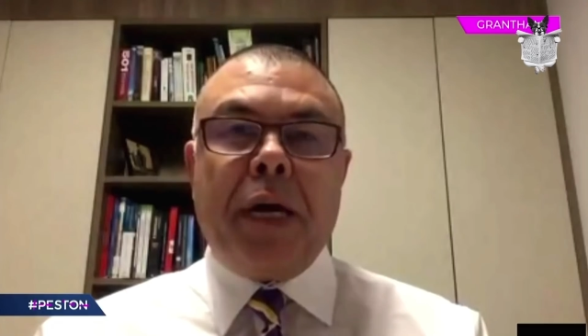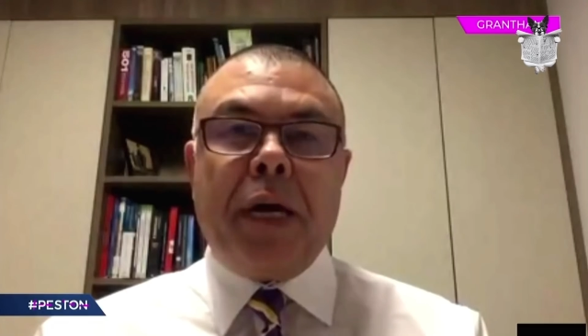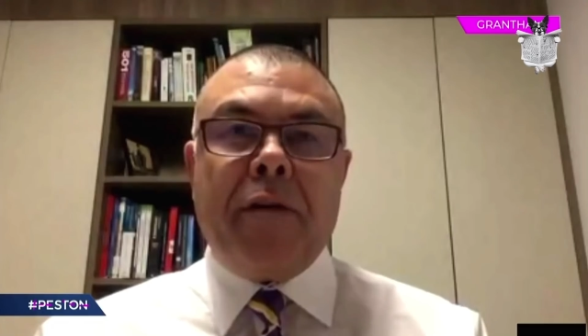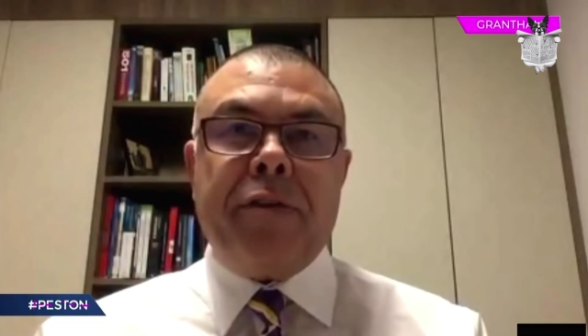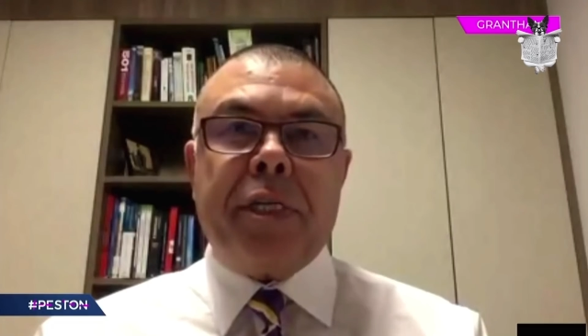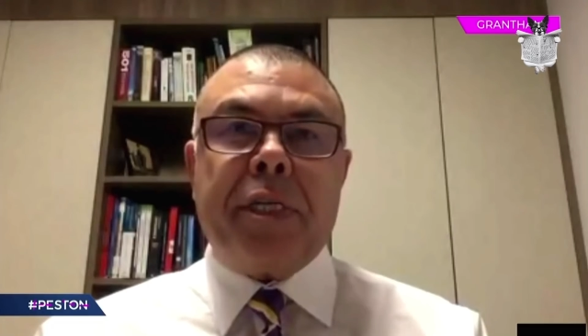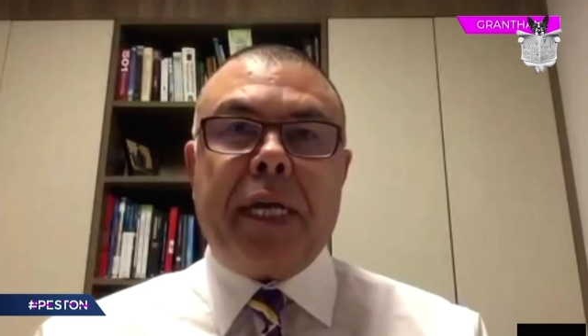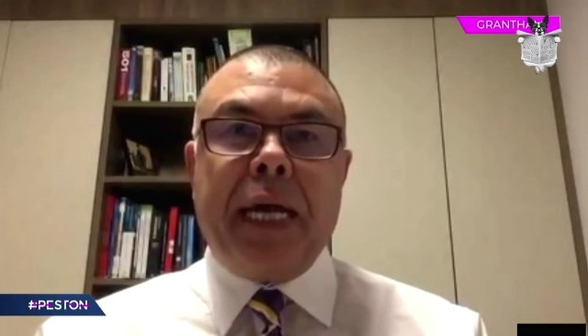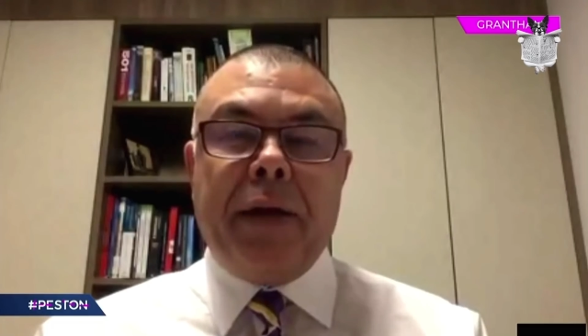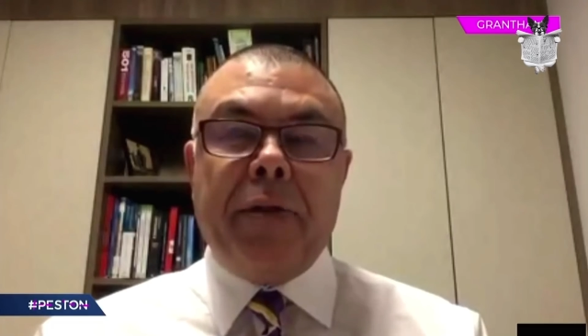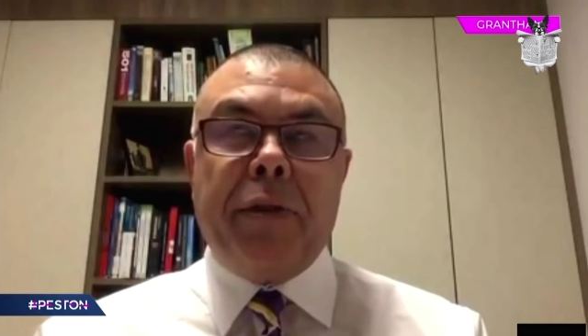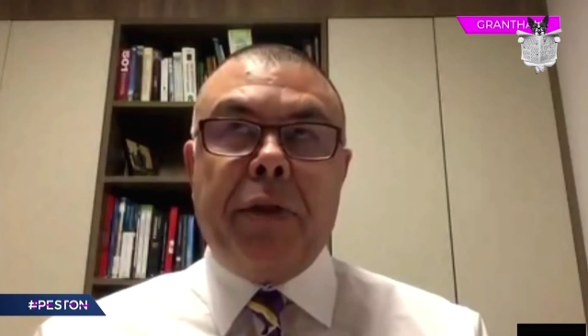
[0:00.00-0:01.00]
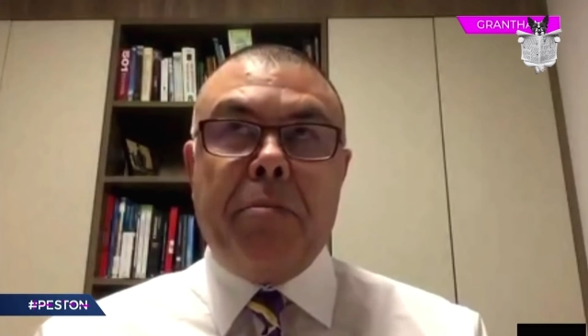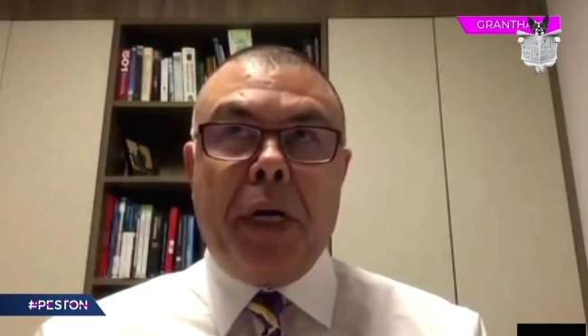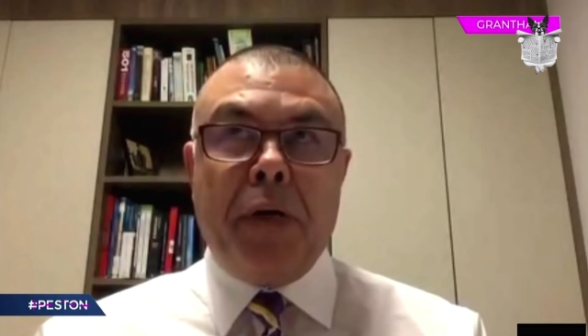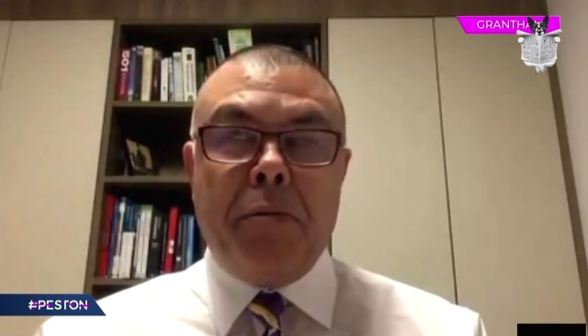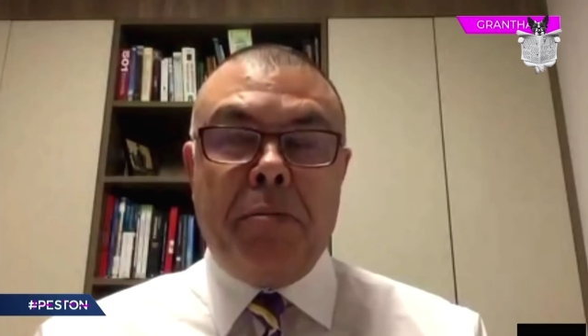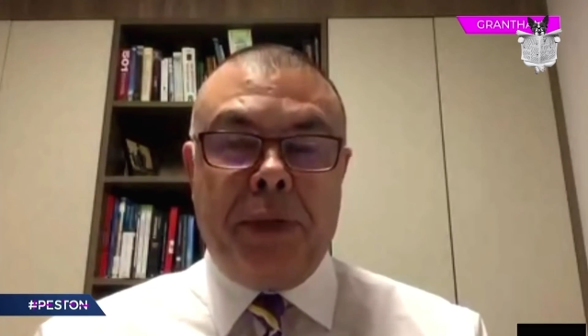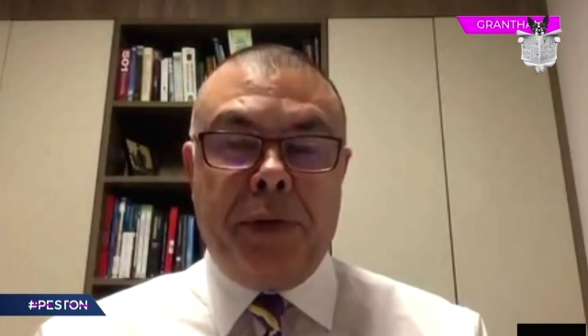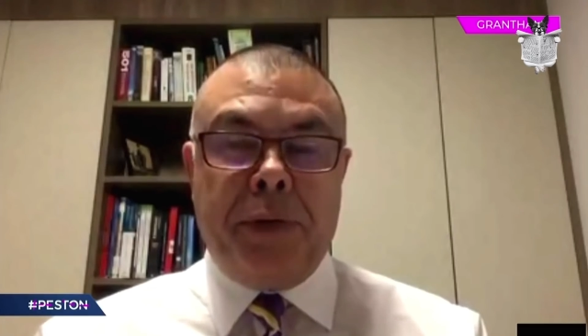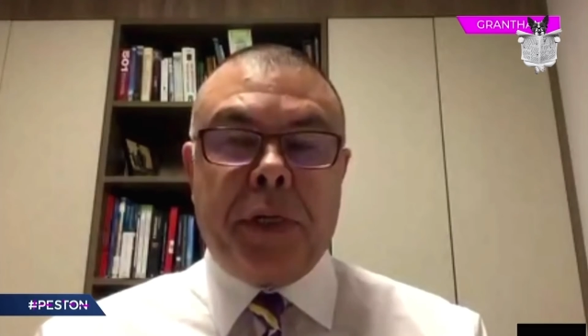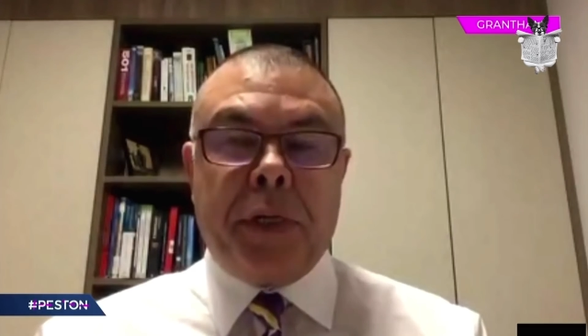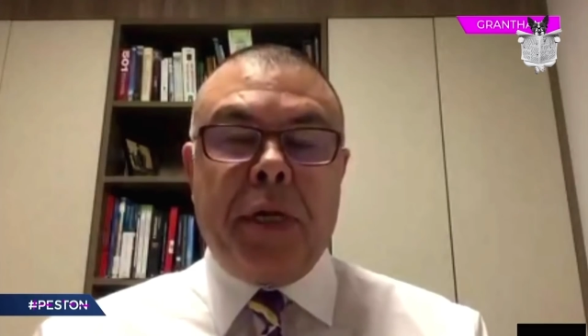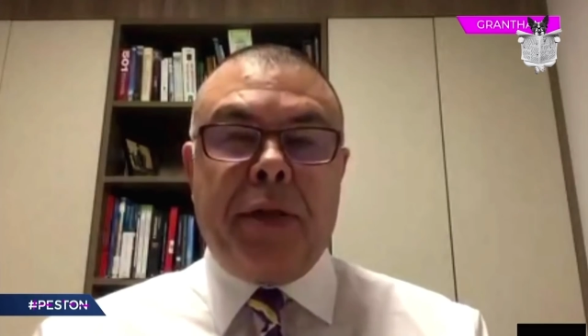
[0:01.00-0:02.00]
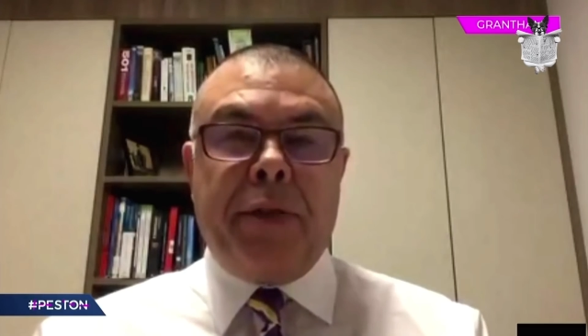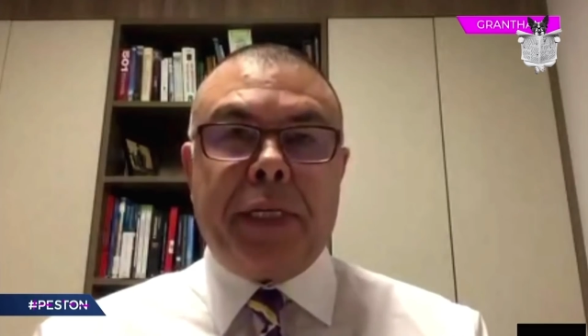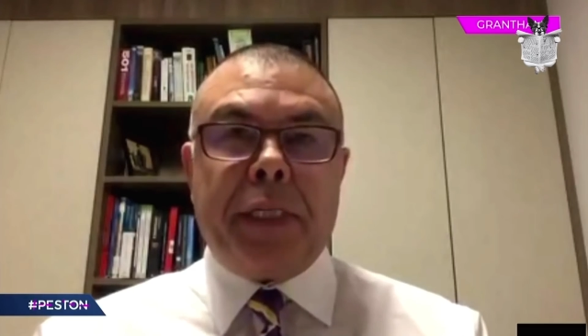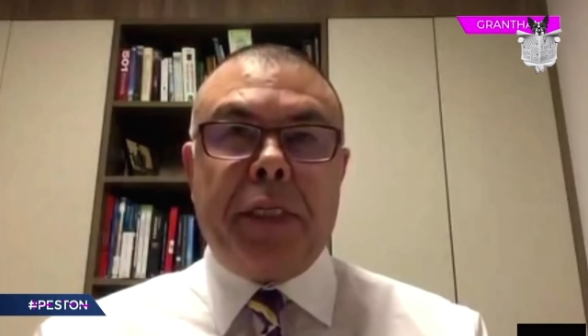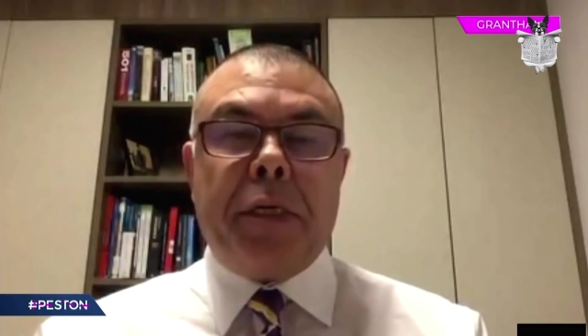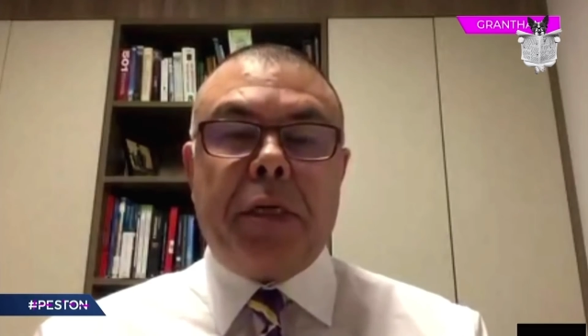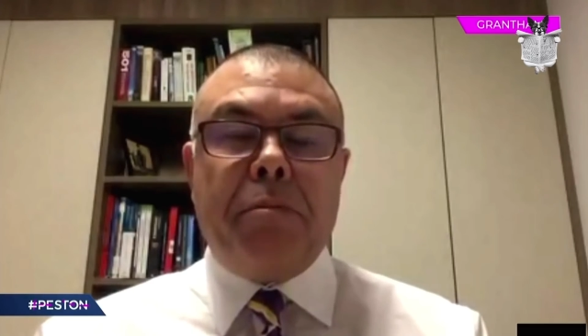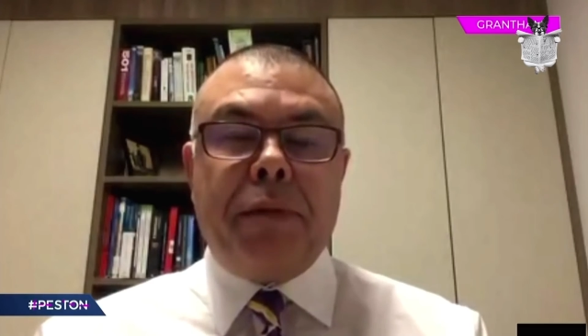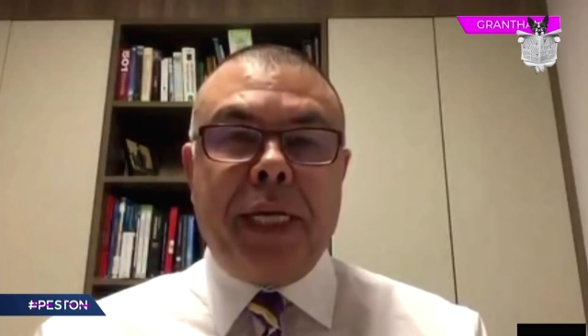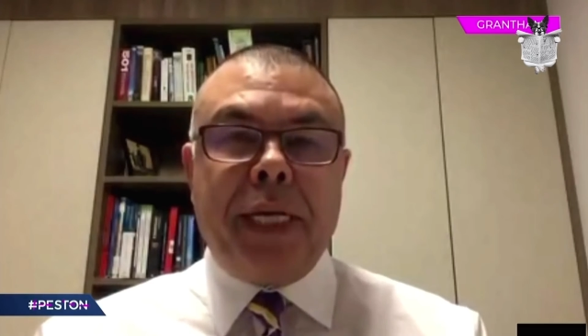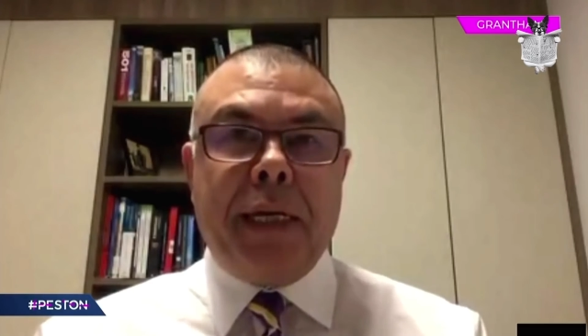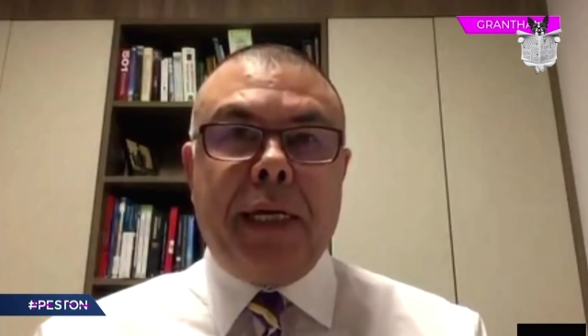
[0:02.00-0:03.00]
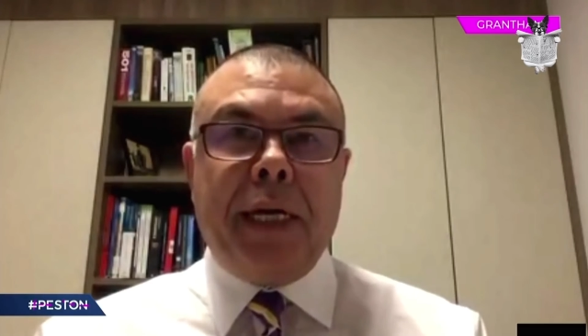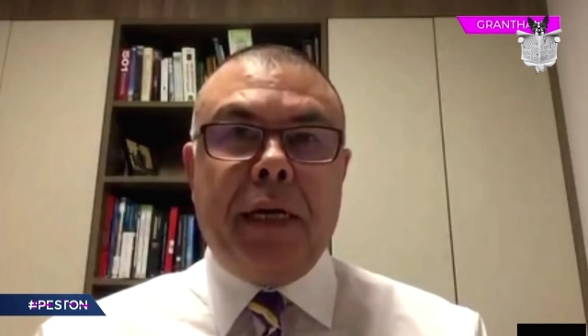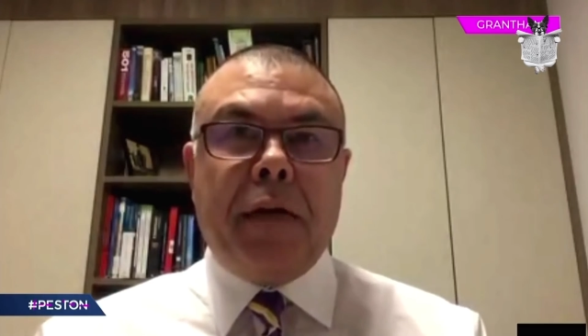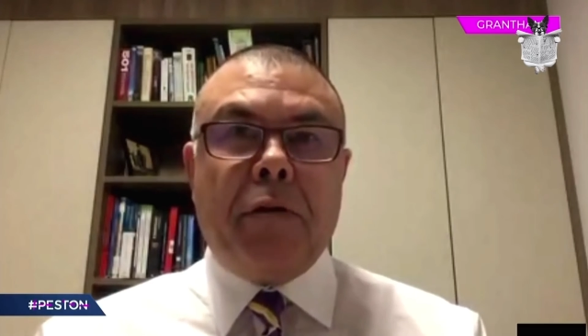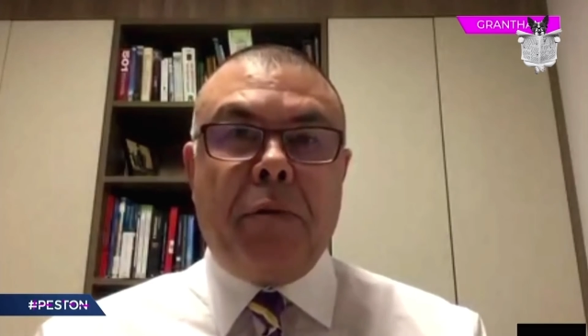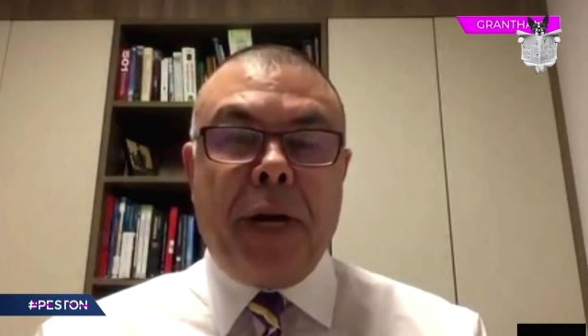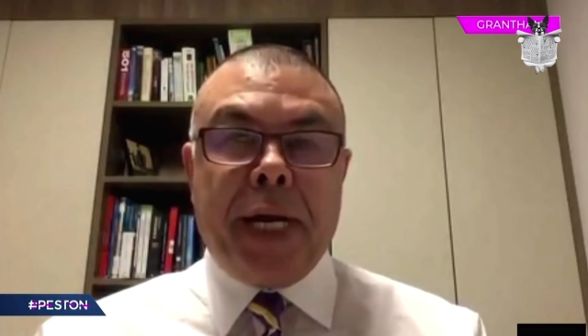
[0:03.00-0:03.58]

have it at the moment. That is completely incorrect.